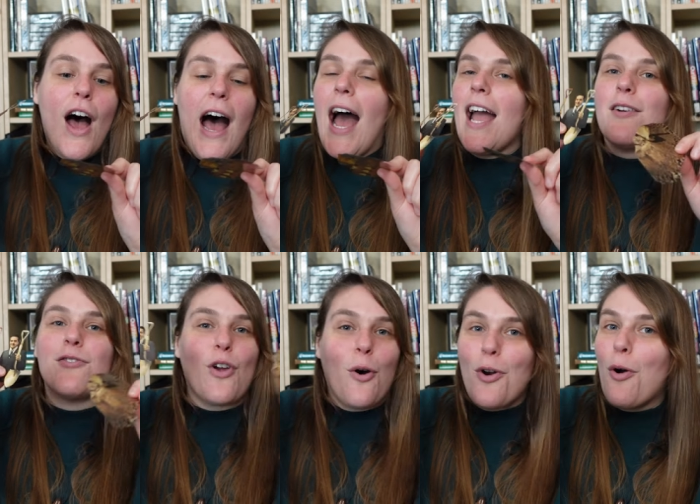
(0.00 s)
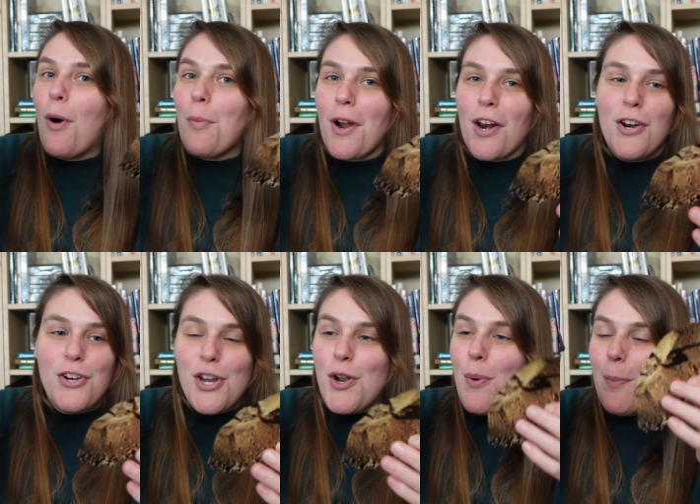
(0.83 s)
I don't know what we're gonna
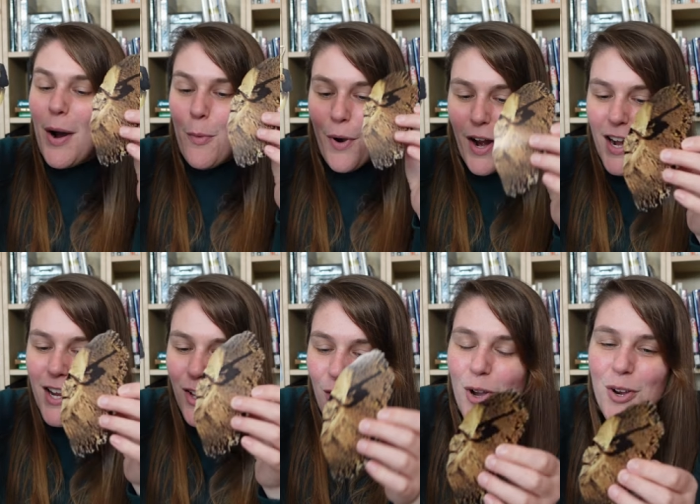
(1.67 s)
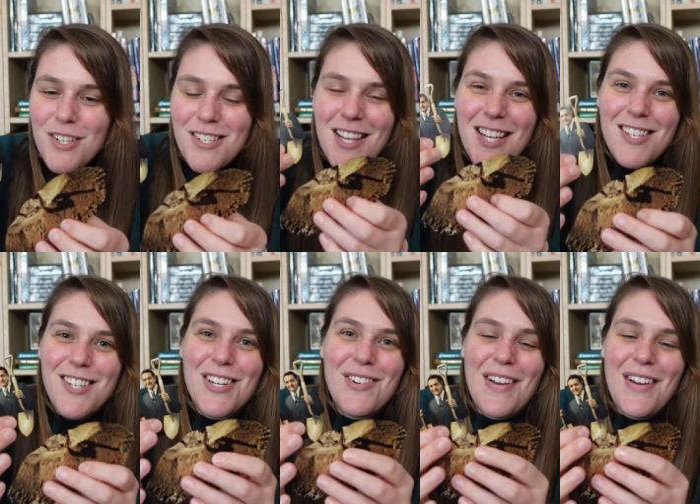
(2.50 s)
do, but we're gonna use these two